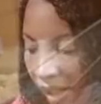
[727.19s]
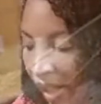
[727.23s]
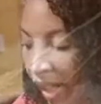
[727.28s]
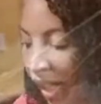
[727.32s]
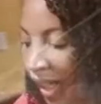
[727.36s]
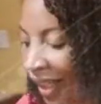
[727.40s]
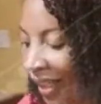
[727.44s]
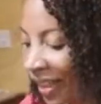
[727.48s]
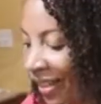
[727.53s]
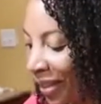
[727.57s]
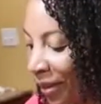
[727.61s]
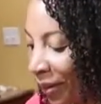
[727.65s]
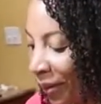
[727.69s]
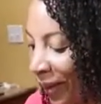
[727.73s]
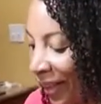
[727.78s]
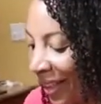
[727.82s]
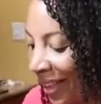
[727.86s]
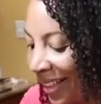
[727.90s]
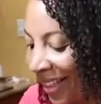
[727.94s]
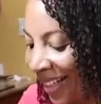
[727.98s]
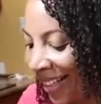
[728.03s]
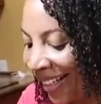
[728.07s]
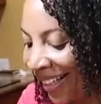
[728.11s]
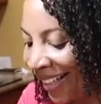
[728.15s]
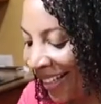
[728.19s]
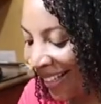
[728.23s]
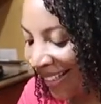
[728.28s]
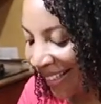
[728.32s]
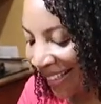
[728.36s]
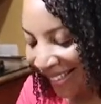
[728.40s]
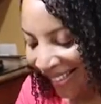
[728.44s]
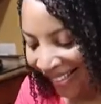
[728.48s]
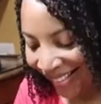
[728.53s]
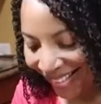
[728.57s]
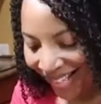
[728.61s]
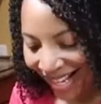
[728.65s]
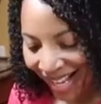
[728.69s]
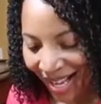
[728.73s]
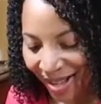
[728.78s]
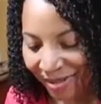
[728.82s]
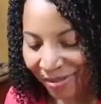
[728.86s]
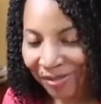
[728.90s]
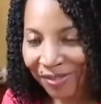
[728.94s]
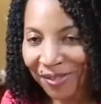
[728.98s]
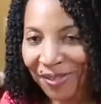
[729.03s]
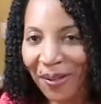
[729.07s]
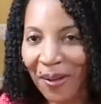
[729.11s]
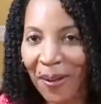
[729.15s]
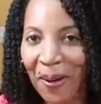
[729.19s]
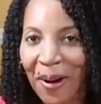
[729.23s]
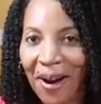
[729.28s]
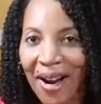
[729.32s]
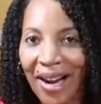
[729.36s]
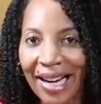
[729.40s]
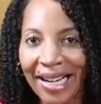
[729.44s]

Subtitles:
All right, so we're done. It's time for